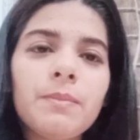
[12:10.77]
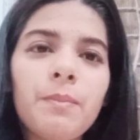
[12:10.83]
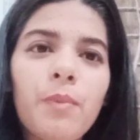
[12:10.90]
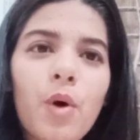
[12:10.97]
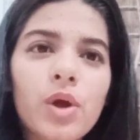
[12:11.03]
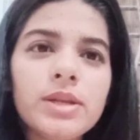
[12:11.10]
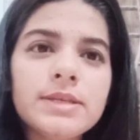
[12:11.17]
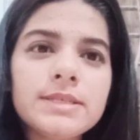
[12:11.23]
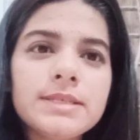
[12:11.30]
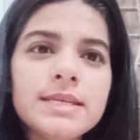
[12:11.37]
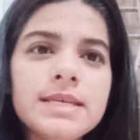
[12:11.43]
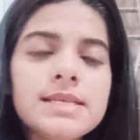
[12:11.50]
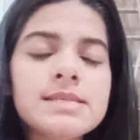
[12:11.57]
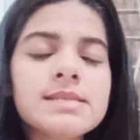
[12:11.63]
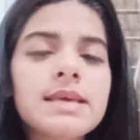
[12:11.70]

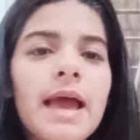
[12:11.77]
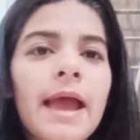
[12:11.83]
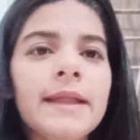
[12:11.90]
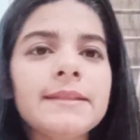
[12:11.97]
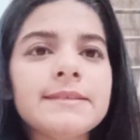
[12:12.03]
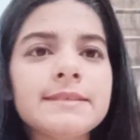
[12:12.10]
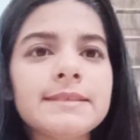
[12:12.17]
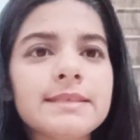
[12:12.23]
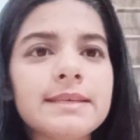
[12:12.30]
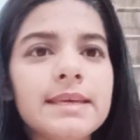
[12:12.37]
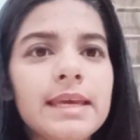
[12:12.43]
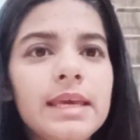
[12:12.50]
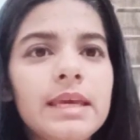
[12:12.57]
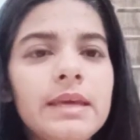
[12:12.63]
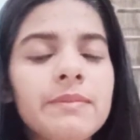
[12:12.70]
policies and
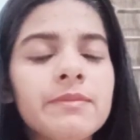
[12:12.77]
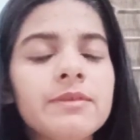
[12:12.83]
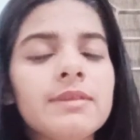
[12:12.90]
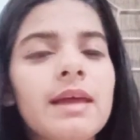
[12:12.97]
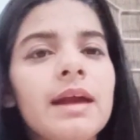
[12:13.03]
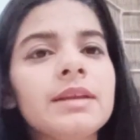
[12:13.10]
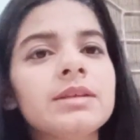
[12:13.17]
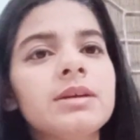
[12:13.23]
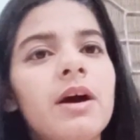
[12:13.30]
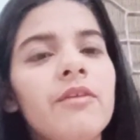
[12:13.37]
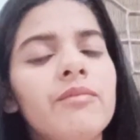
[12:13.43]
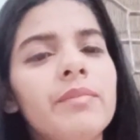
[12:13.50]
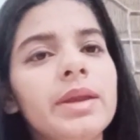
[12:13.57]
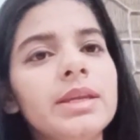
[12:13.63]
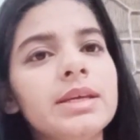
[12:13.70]
schemes that
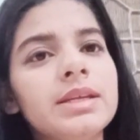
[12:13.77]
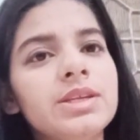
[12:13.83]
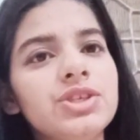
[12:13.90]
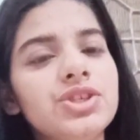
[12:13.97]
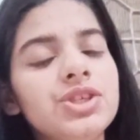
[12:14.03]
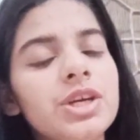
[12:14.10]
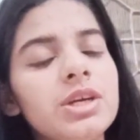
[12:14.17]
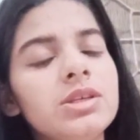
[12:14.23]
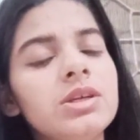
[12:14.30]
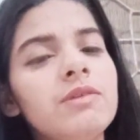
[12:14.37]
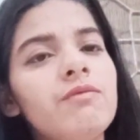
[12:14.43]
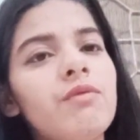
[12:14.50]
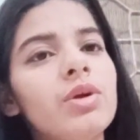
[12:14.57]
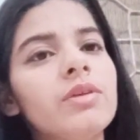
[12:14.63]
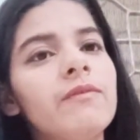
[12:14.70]
government initiated
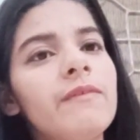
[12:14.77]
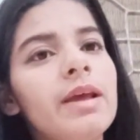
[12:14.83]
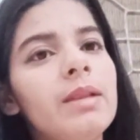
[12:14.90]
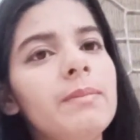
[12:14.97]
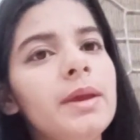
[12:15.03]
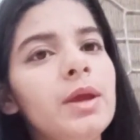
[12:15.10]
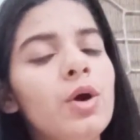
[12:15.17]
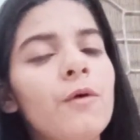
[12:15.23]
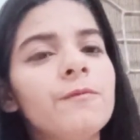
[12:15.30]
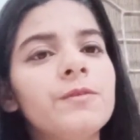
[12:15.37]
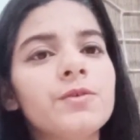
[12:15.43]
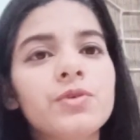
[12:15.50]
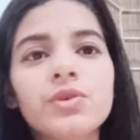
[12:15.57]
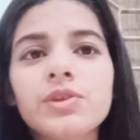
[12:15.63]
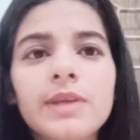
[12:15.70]
for the well-being of the
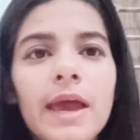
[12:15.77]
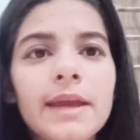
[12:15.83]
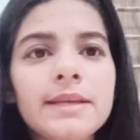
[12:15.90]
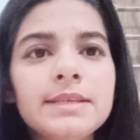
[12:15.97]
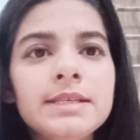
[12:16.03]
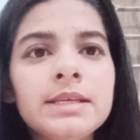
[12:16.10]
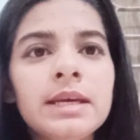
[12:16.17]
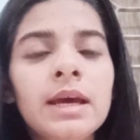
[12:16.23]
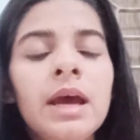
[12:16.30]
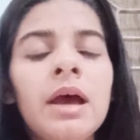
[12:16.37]
society.